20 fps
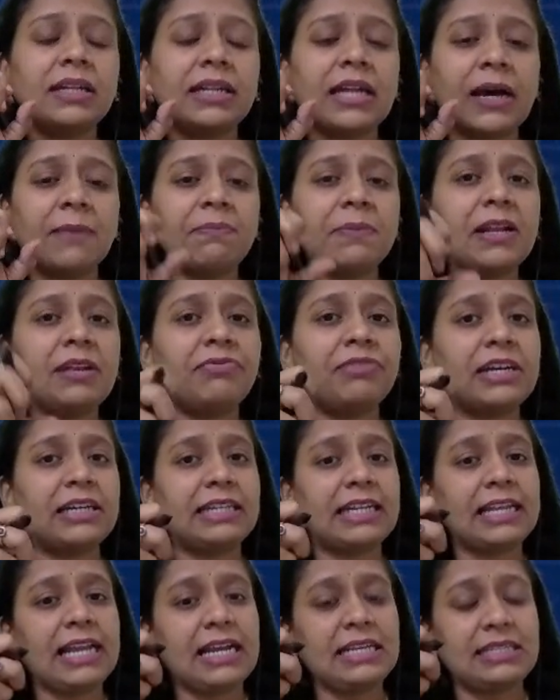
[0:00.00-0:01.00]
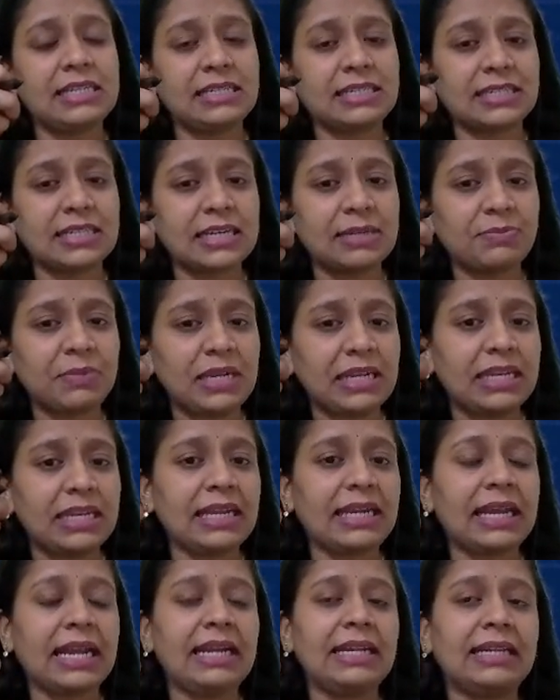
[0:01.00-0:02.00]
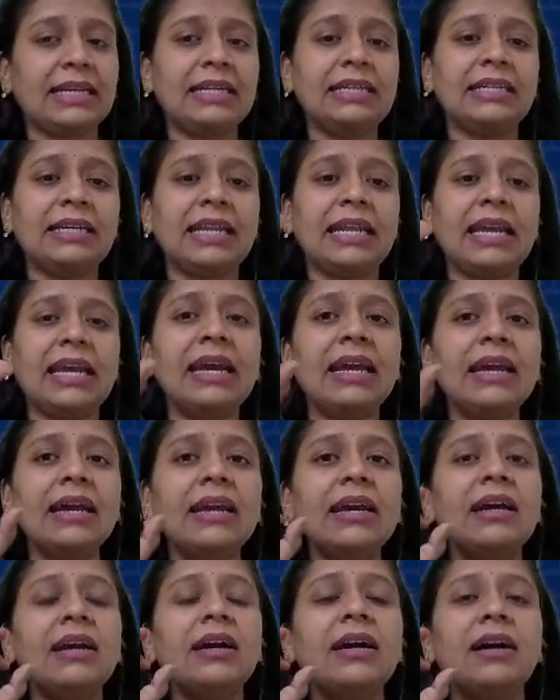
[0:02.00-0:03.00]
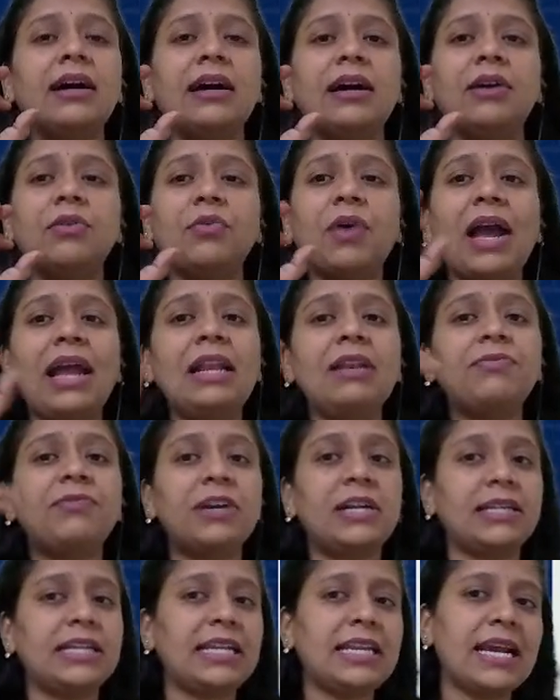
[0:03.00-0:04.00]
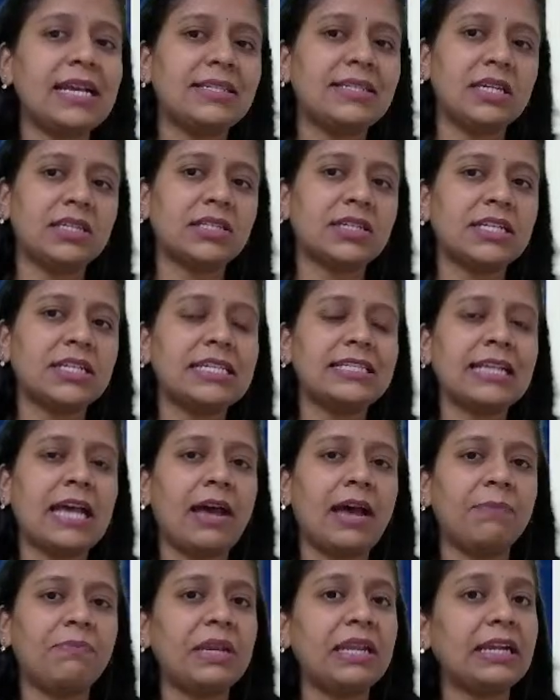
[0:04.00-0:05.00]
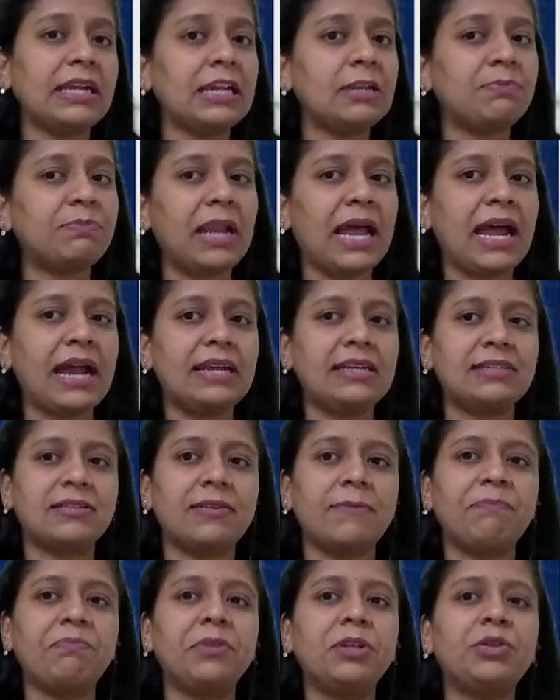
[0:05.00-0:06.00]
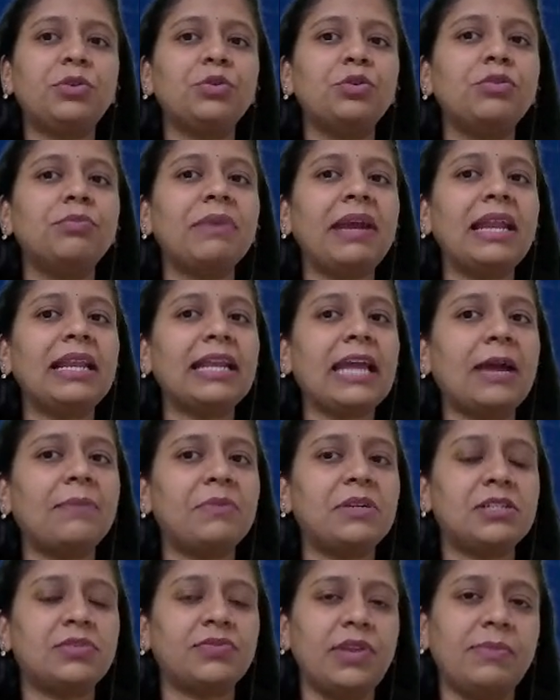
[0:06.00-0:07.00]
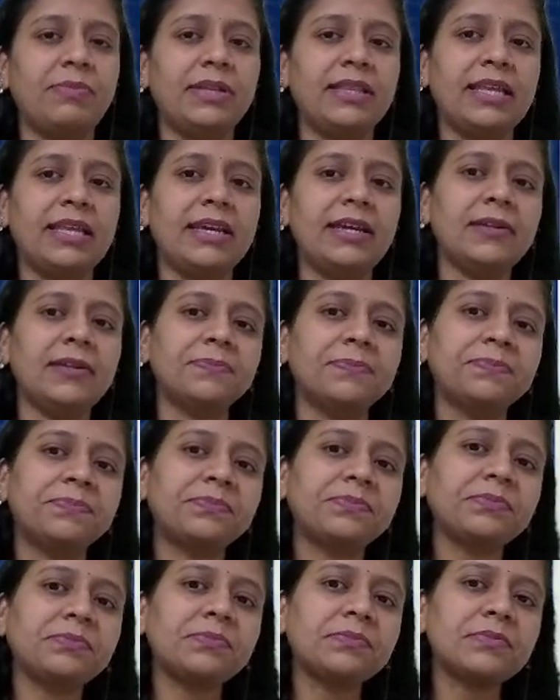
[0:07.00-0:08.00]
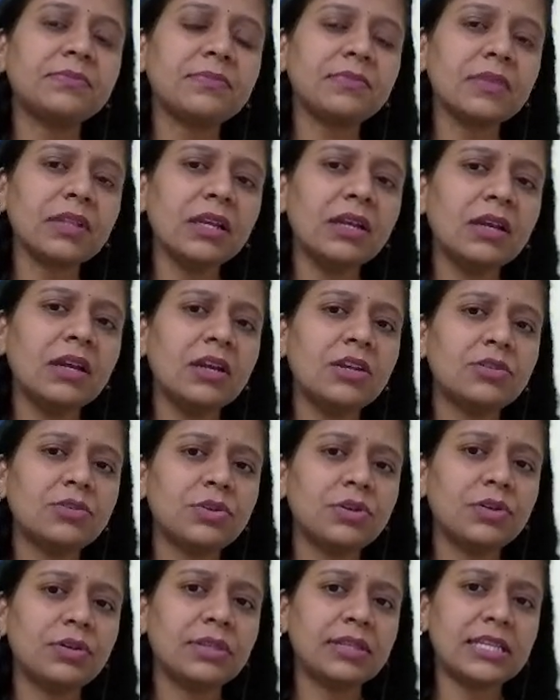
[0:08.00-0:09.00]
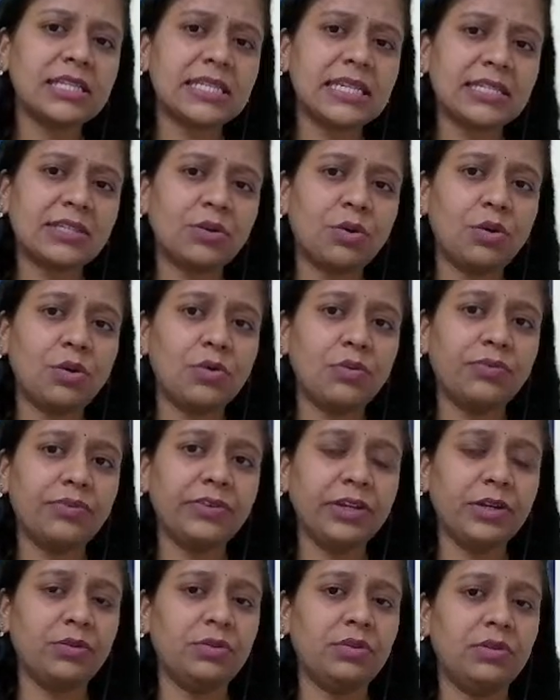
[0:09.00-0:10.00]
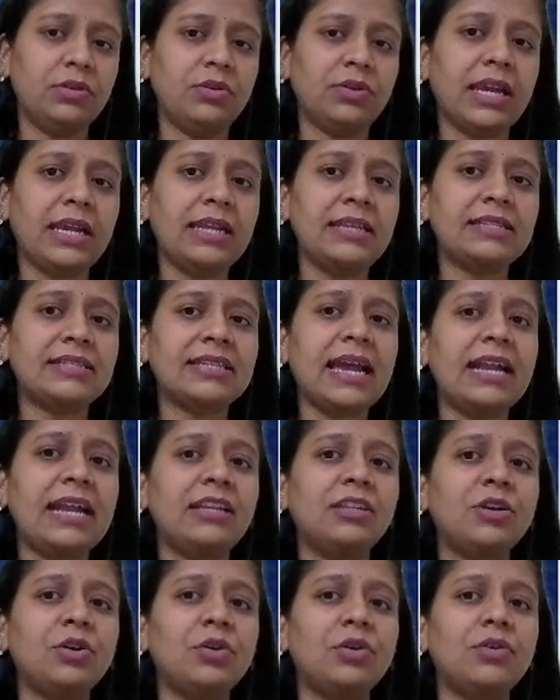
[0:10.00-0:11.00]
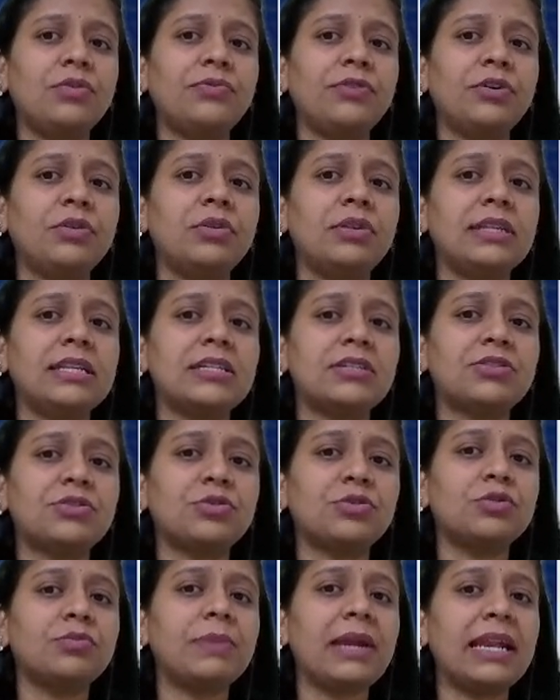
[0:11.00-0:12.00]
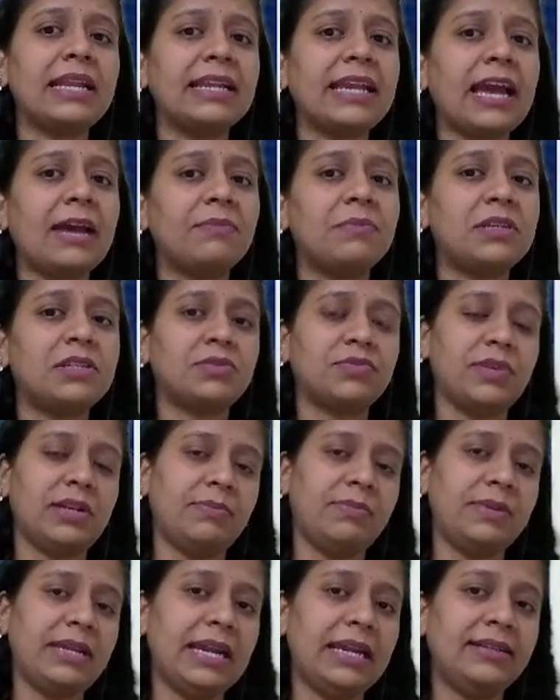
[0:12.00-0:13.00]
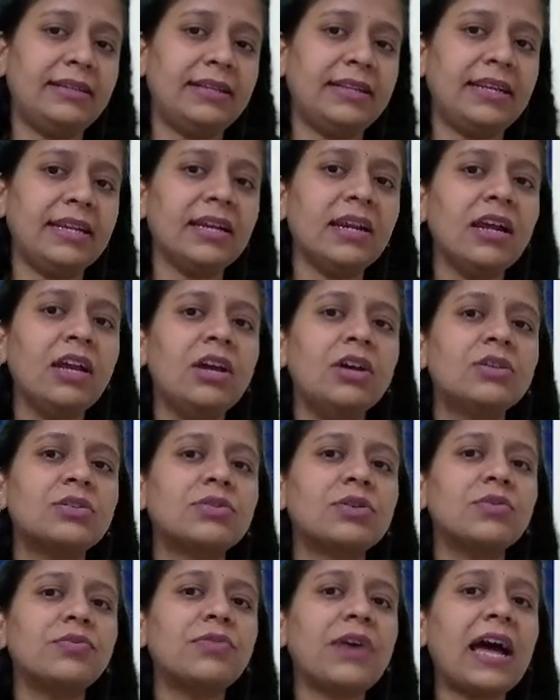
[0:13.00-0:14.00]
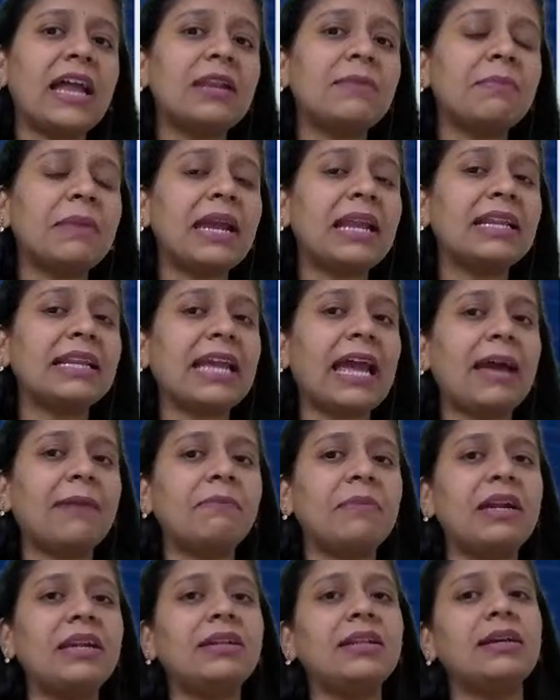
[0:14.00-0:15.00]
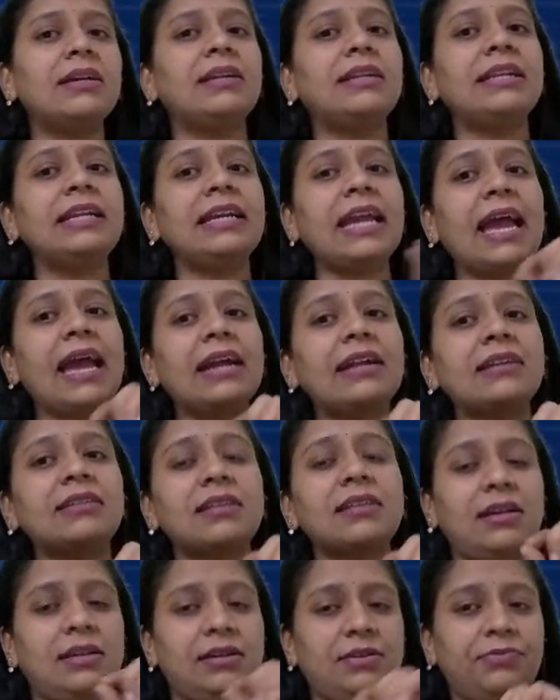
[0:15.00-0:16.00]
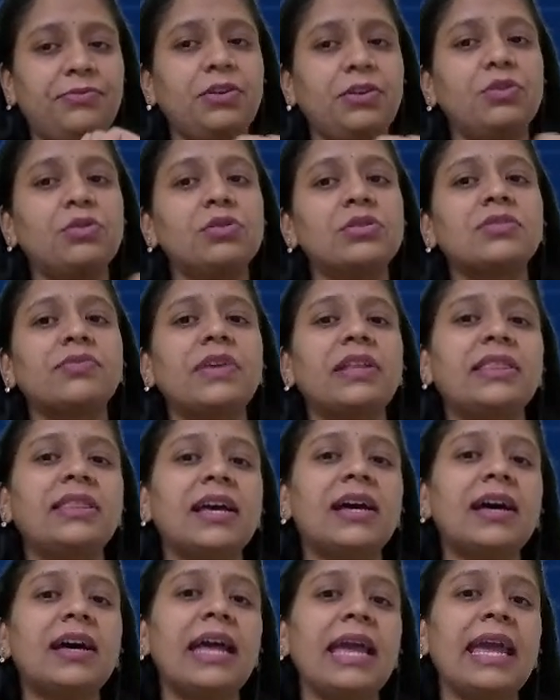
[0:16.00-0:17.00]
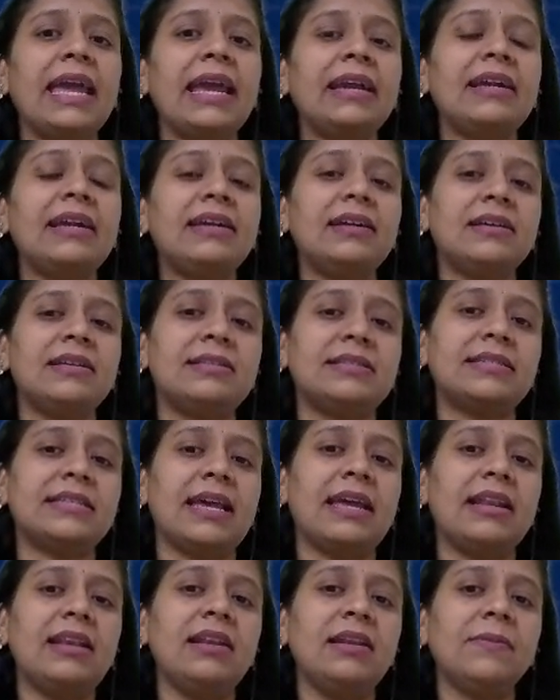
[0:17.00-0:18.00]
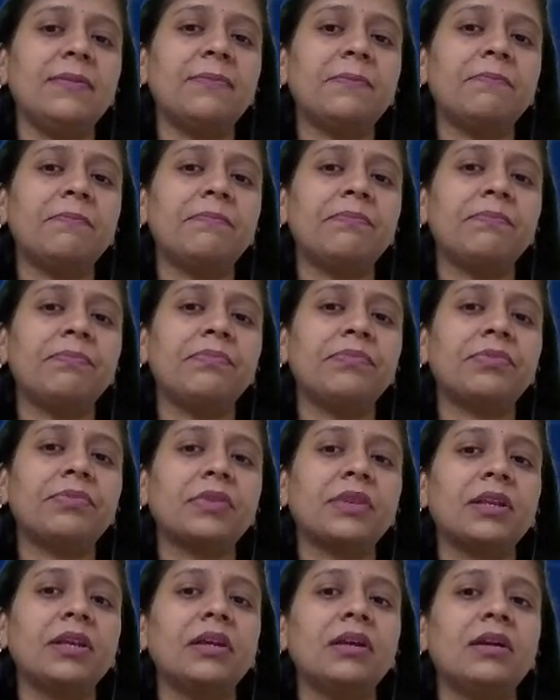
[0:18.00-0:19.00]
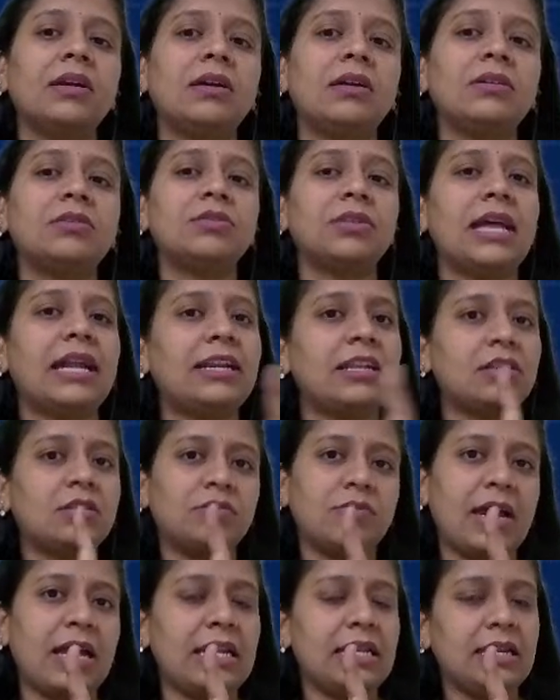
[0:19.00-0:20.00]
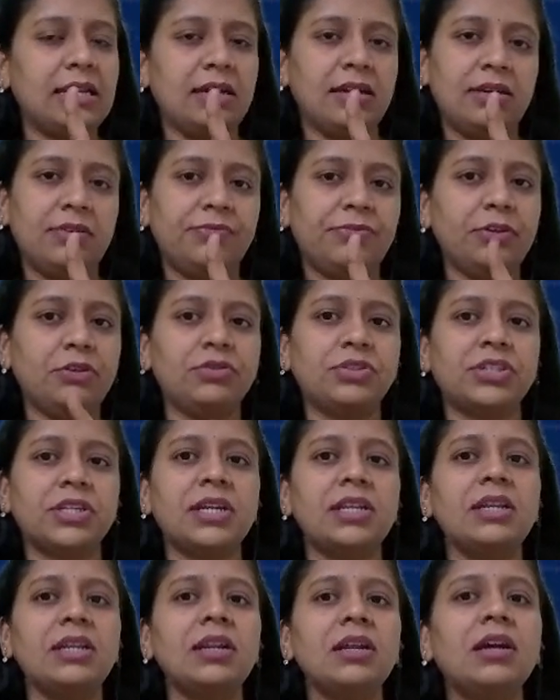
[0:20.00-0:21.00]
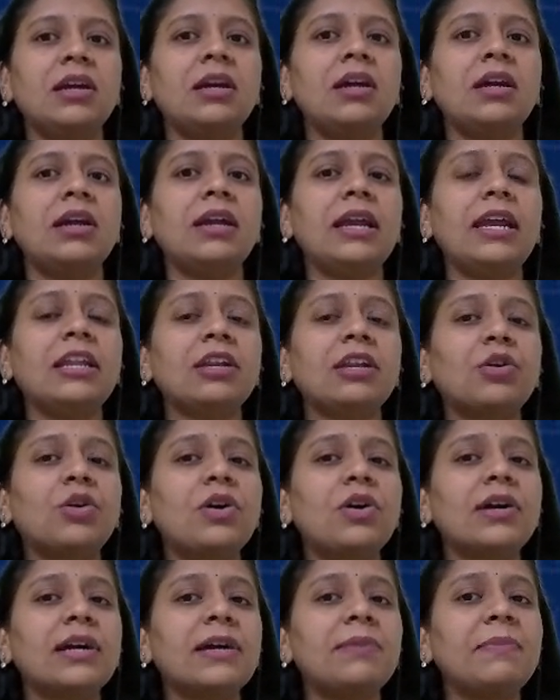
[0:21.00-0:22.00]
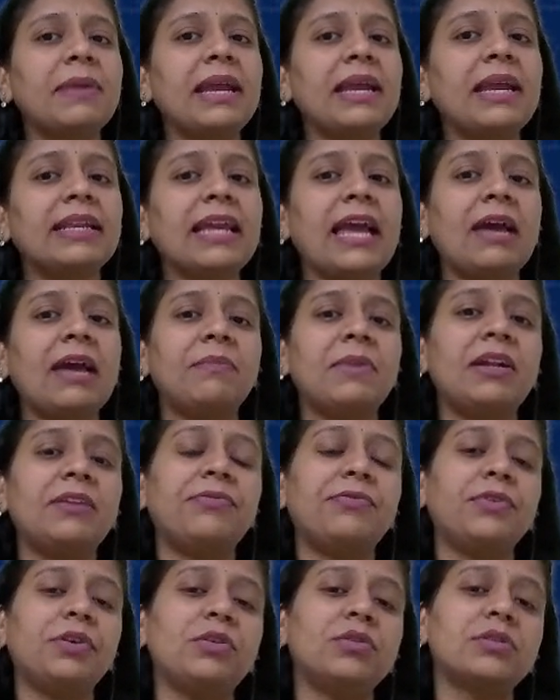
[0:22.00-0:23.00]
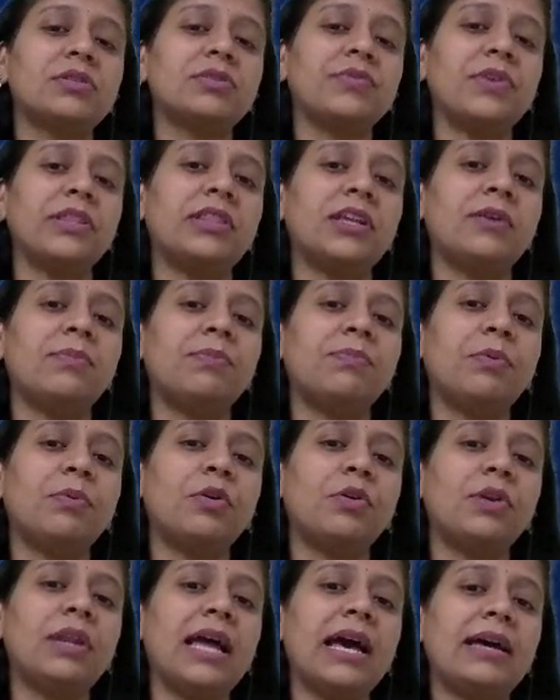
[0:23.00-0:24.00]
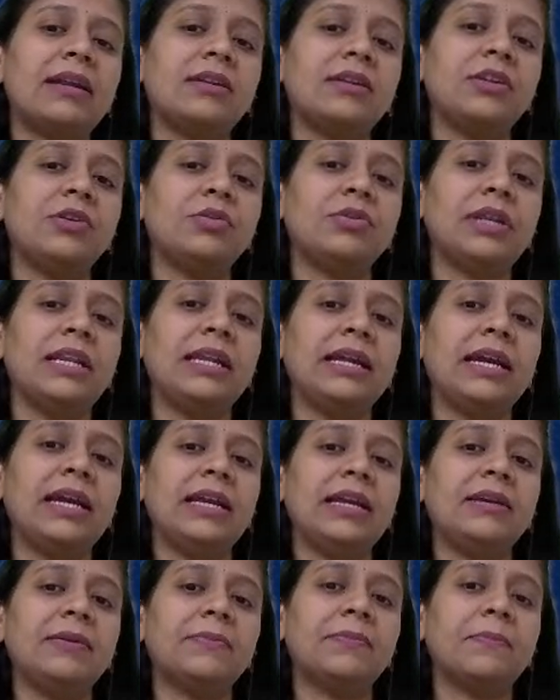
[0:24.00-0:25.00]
Double fertilization meaning entante, while fertilization is happening in plants, two male gametes will be there. So this is ovule. Okay, inside the ovule, these two male gametes will be entering. So one male gamete reacts, fuse with the egg cell. So that is one fusion. Inkoka male gamete fuse with the polar nuclei.